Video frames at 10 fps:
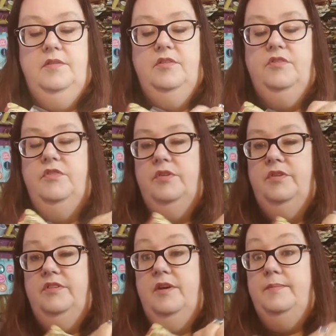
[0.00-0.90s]
Just fold
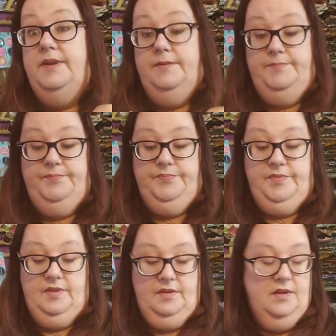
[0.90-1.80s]
the top down.
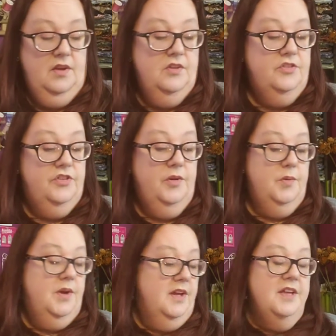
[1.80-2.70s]
So